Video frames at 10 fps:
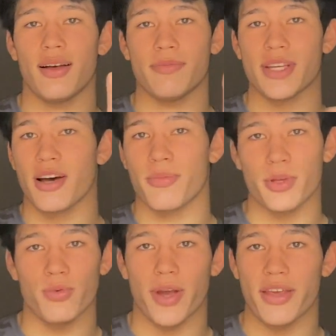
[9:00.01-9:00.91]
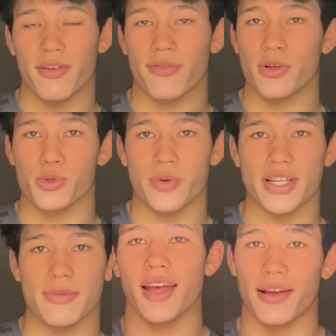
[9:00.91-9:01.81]
to help you write your first
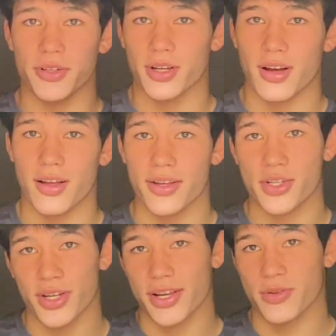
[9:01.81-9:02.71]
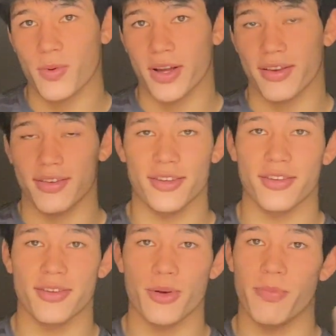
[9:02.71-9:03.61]
resume. After college, guess what?
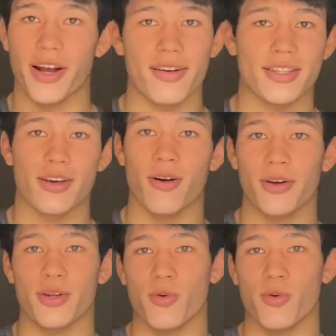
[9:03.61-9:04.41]
Your parents aren't